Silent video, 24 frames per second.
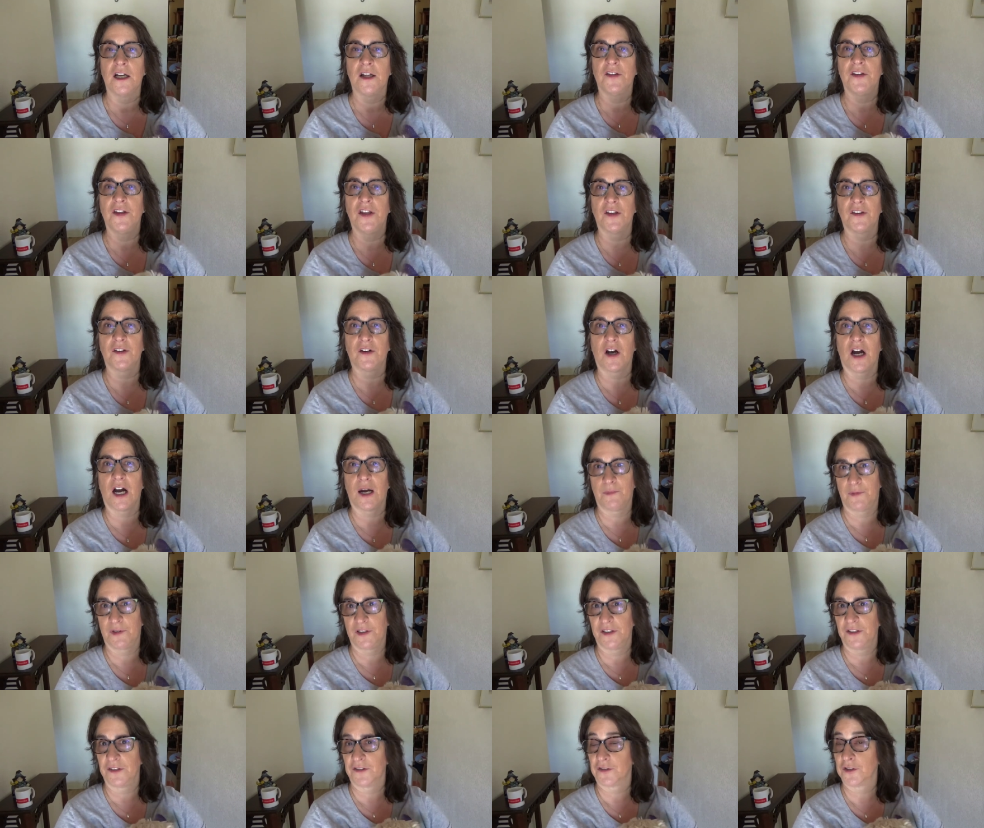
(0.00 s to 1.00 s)
The other
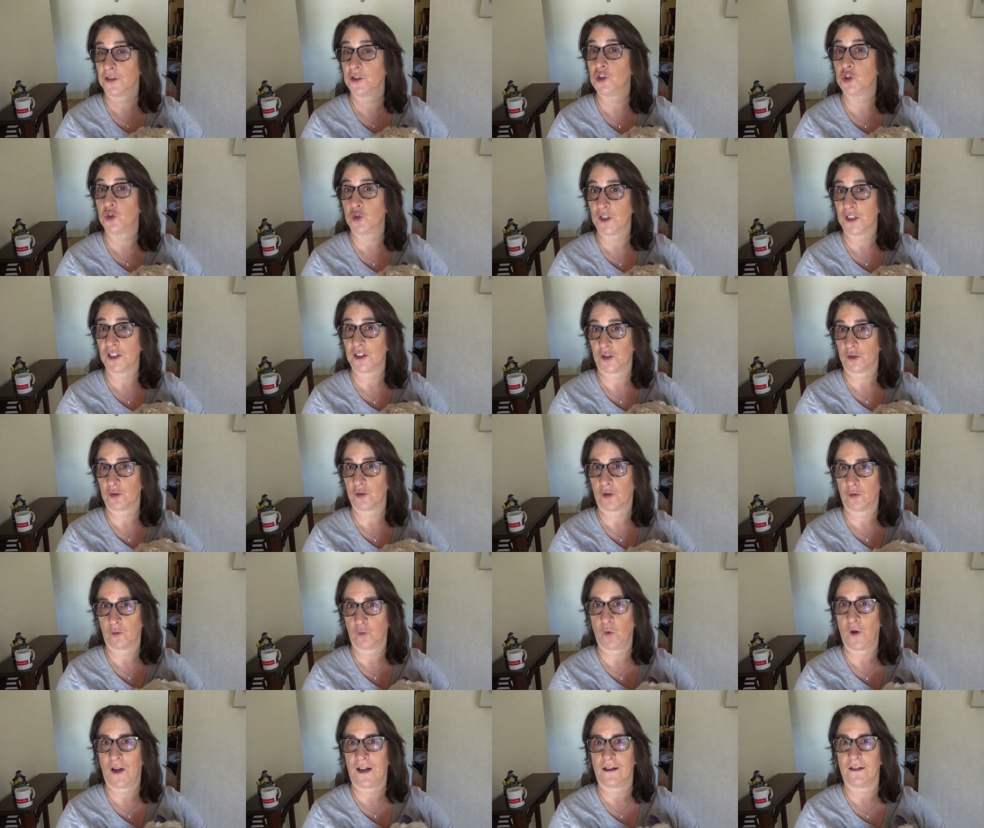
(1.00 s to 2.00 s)
option is to drill your
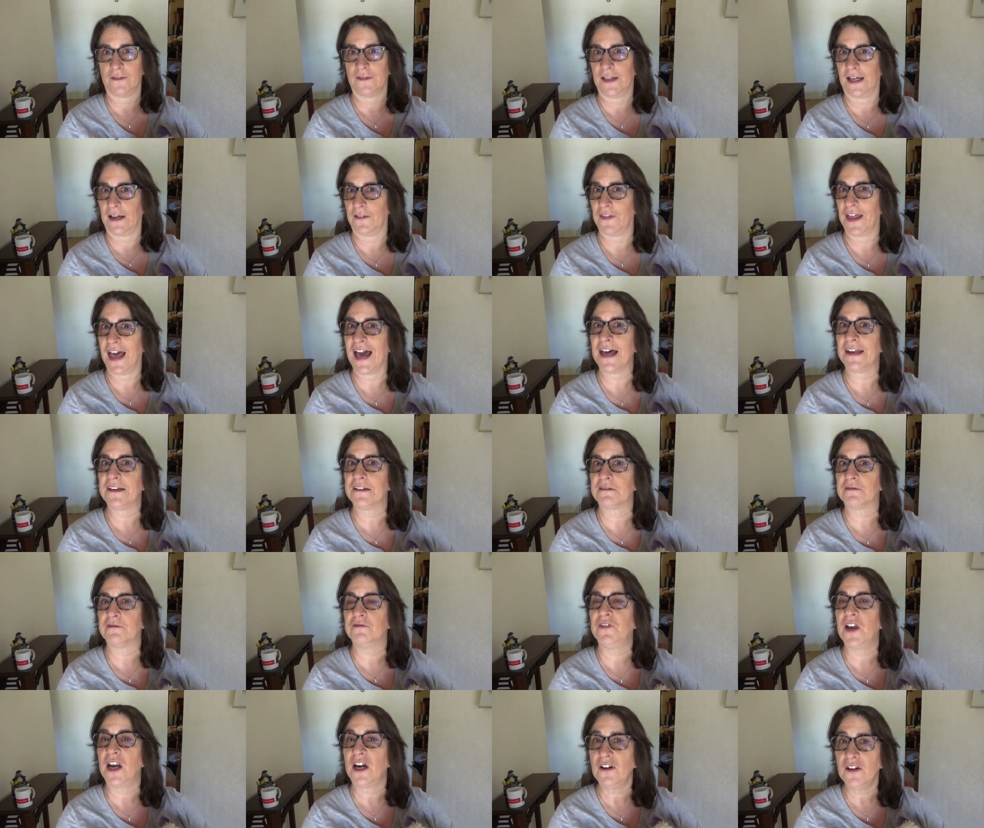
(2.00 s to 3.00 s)
own well. Now that is
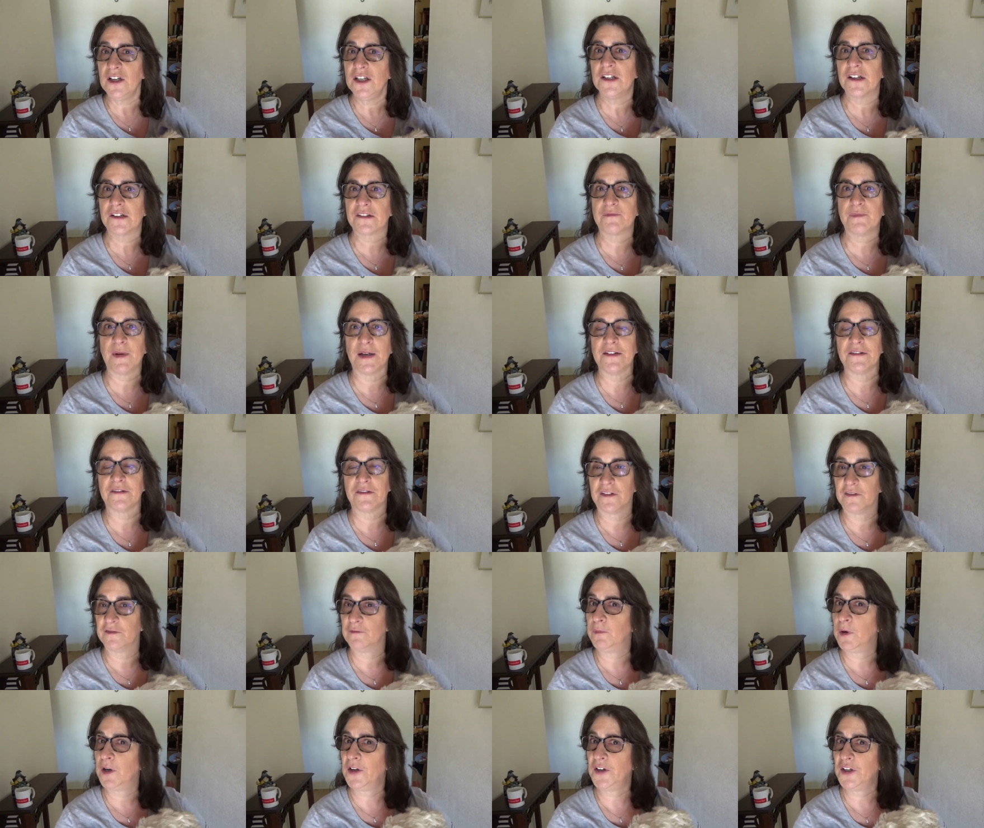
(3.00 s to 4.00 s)
very
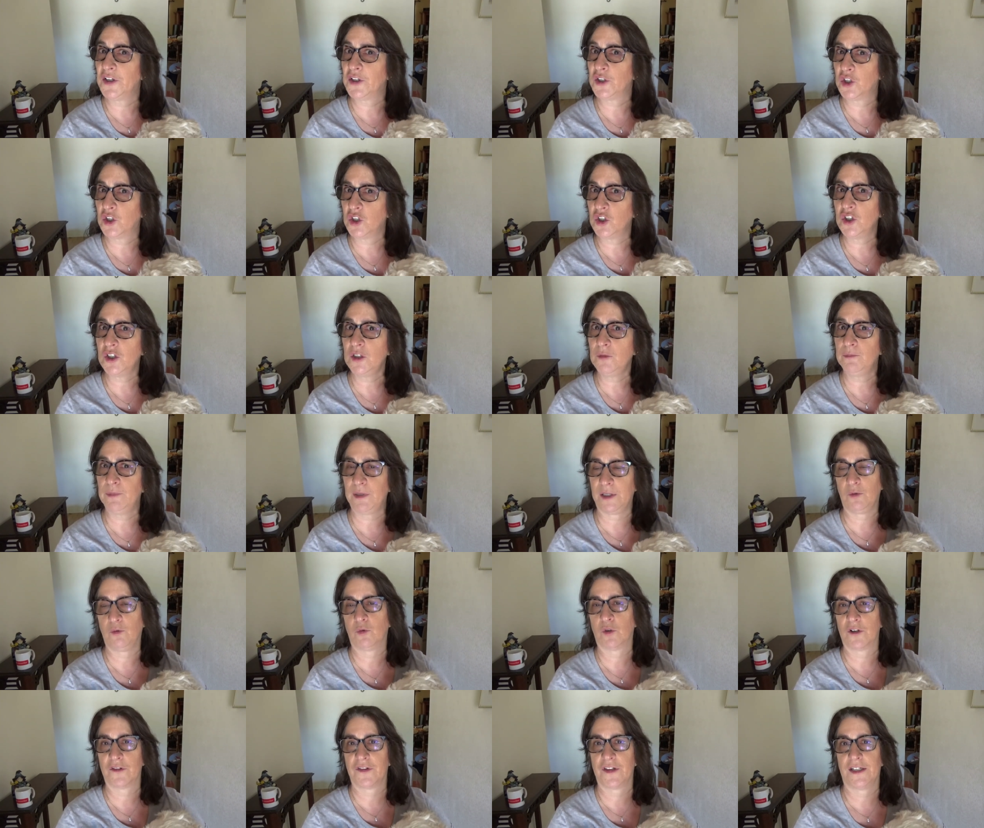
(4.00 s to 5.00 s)
expensive, but it could be
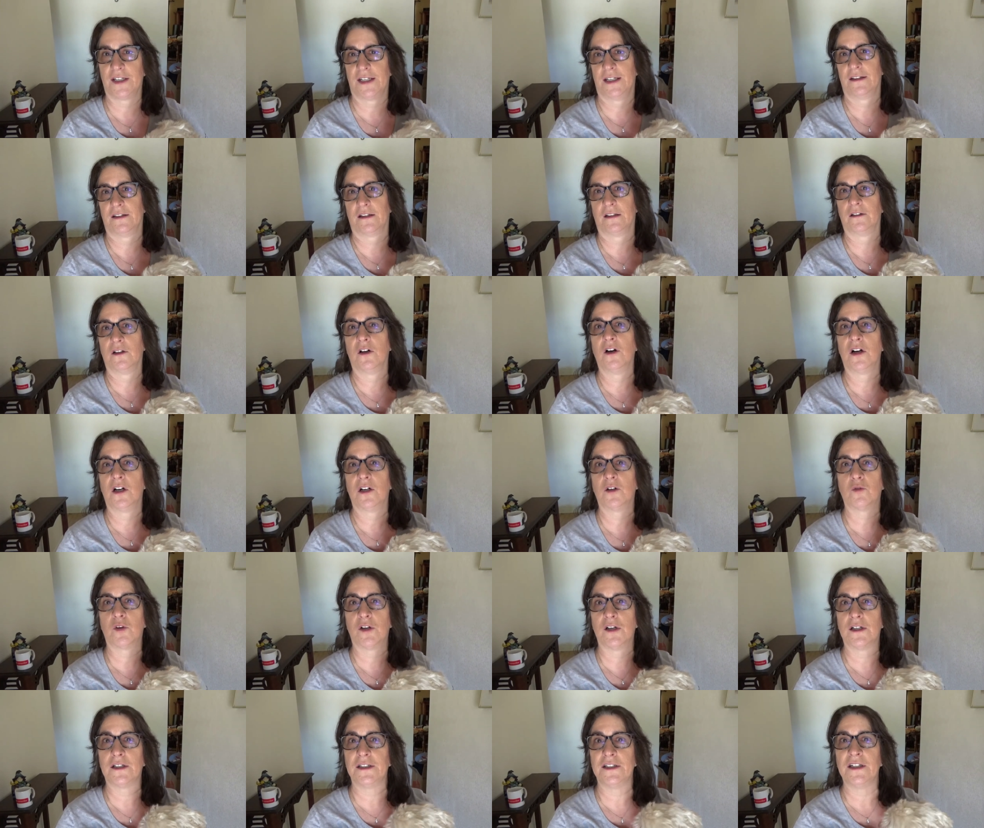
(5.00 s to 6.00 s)
worth it in the long
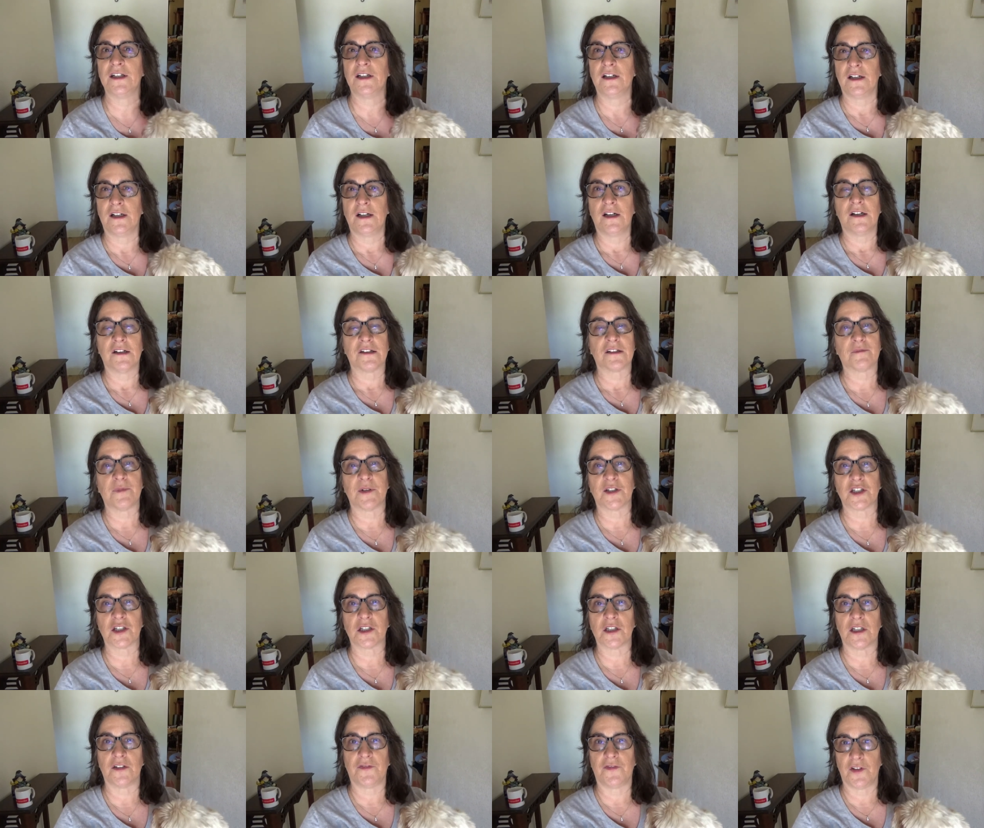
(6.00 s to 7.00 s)
run
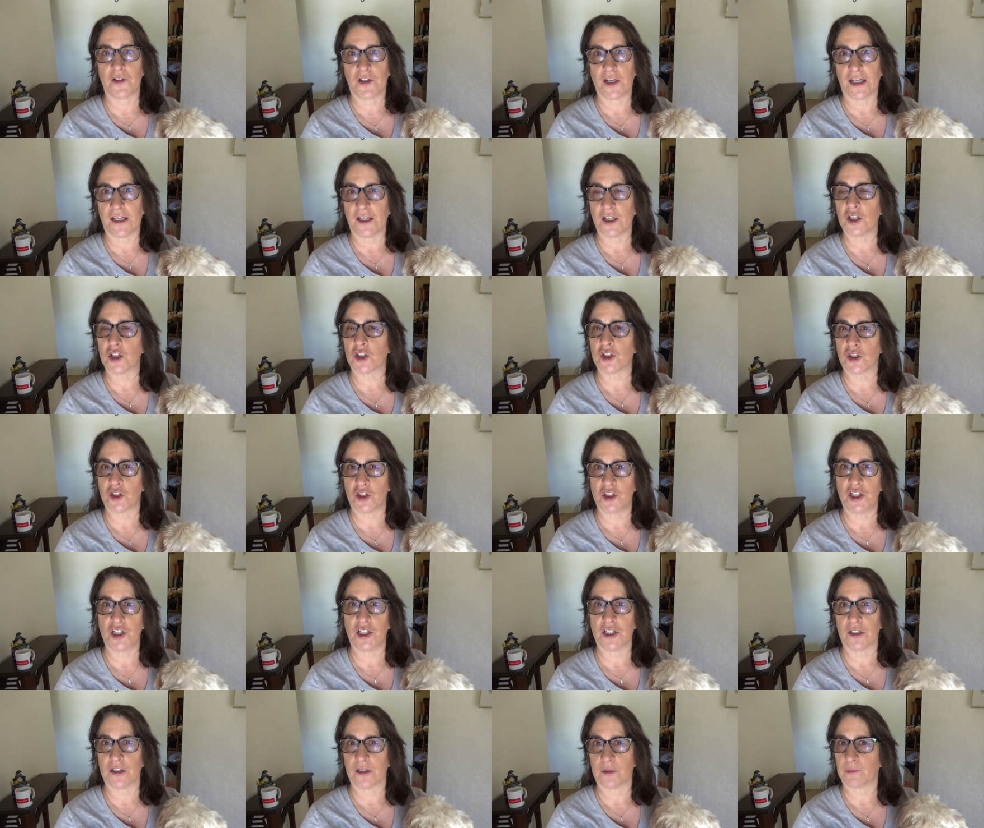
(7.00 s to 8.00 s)
especially if you're getting a good
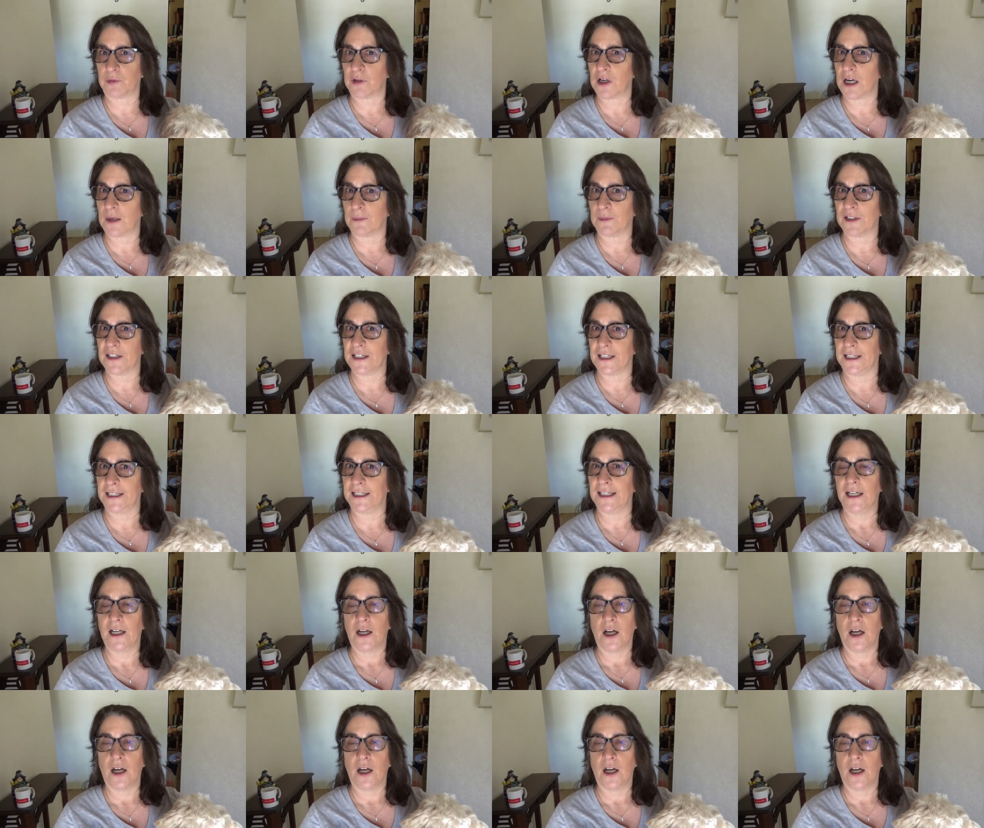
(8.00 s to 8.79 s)
deal on the property.